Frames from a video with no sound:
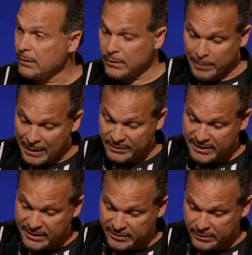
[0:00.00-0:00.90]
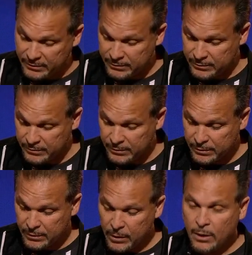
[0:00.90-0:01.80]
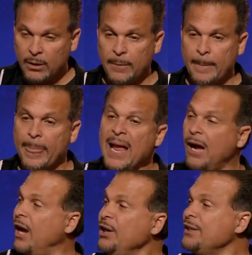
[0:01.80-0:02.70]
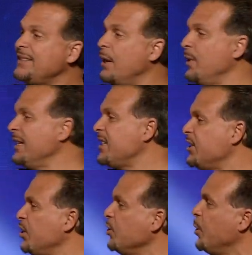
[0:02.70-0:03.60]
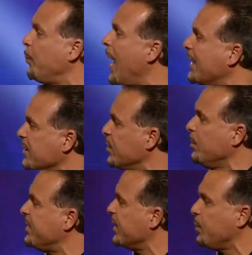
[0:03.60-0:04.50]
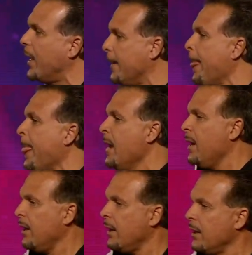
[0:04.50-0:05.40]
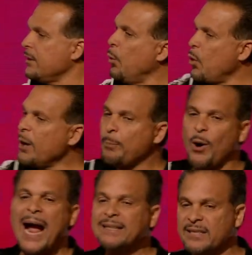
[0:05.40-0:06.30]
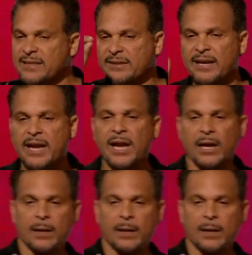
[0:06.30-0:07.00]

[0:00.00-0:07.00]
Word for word: The Bible says it. Now understand, when it says those who practice homosexuality, the word practice is the key.